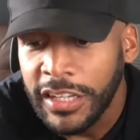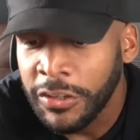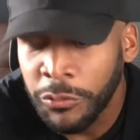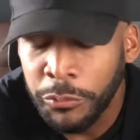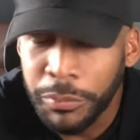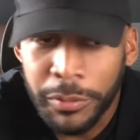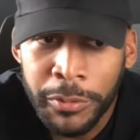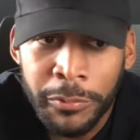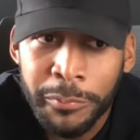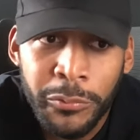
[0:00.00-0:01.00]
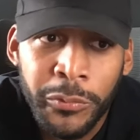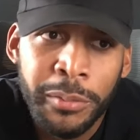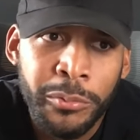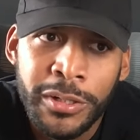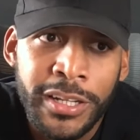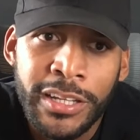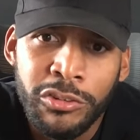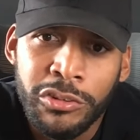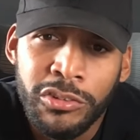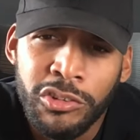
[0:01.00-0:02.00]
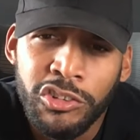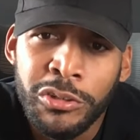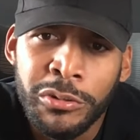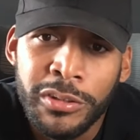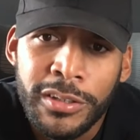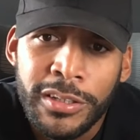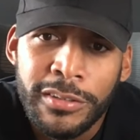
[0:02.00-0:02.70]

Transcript: it will be way more dangerous to shoot